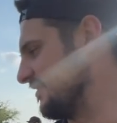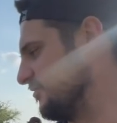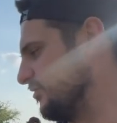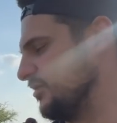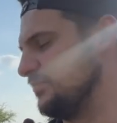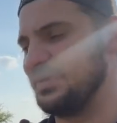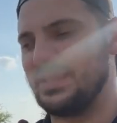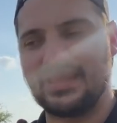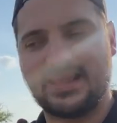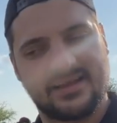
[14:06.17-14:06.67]
we'll
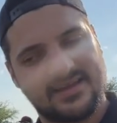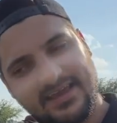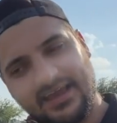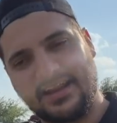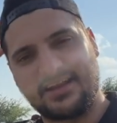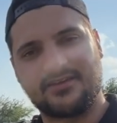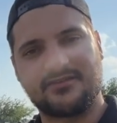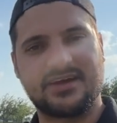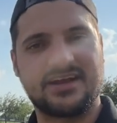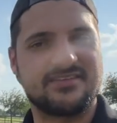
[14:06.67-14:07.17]
be
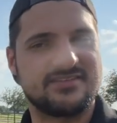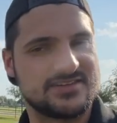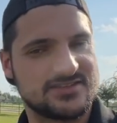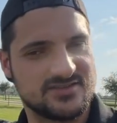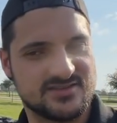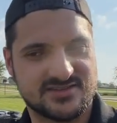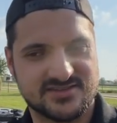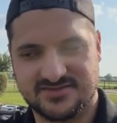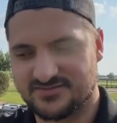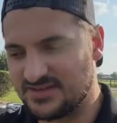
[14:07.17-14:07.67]
getting rid of it. So
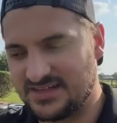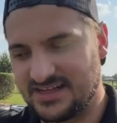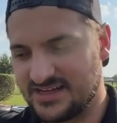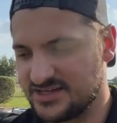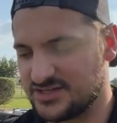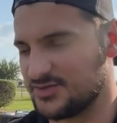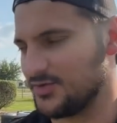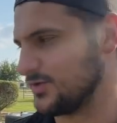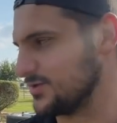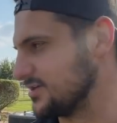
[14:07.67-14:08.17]
this is really a
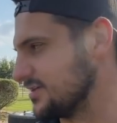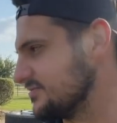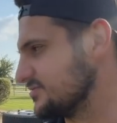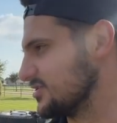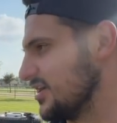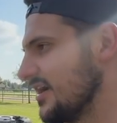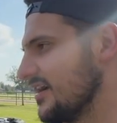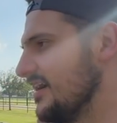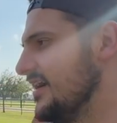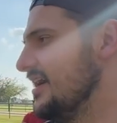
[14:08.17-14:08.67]
short-term
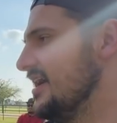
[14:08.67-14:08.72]
truck.